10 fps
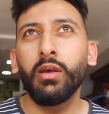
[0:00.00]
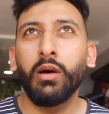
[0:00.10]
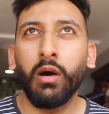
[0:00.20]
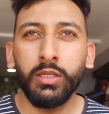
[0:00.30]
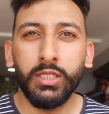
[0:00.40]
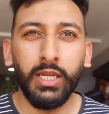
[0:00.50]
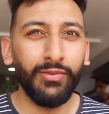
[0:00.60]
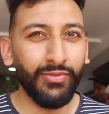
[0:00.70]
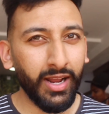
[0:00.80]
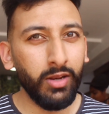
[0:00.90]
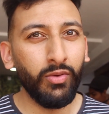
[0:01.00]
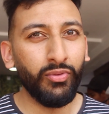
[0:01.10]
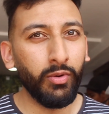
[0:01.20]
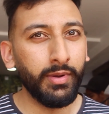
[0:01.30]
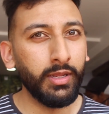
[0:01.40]
honestly, value
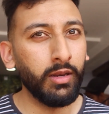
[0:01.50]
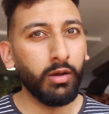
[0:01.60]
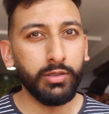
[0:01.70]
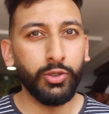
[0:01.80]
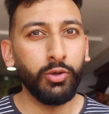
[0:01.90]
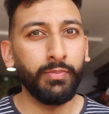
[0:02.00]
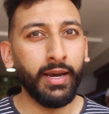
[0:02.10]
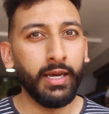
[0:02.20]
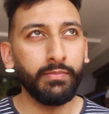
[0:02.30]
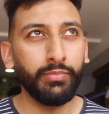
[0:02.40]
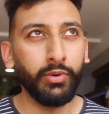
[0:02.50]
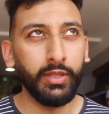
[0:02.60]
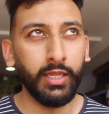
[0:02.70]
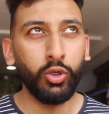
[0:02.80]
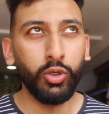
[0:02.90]
for money, not too bad,
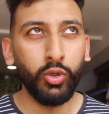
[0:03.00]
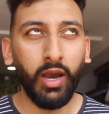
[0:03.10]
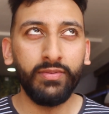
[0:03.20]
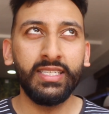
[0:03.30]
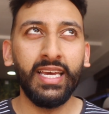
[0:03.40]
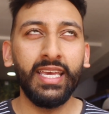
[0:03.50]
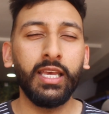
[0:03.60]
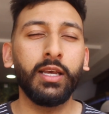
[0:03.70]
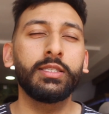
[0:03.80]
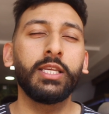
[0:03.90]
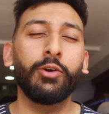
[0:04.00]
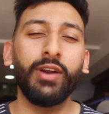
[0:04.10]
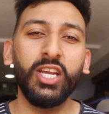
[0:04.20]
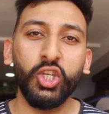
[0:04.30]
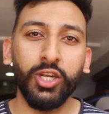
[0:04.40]
but then you do have to take in
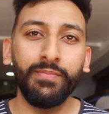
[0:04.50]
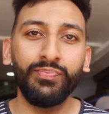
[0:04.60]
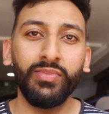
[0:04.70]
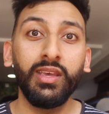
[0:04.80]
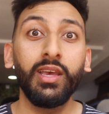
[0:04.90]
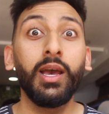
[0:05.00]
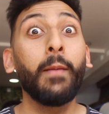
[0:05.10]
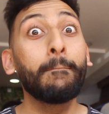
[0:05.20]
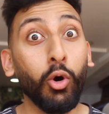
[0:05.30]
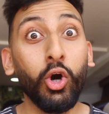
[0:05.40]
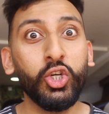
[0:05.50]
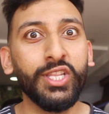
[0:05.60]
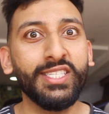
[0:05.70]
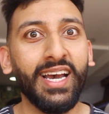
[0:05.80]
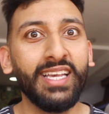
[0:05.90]
consideration
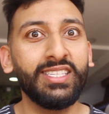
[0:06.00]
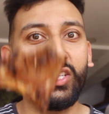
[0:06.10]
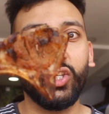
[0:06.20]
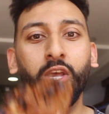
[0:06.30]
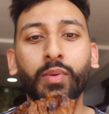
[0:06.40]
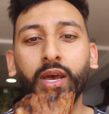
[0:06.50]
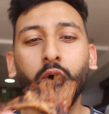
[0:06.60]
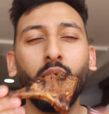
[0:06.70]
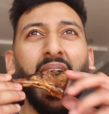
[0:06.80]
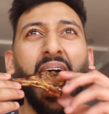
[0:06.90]
portion sizes. So here we go.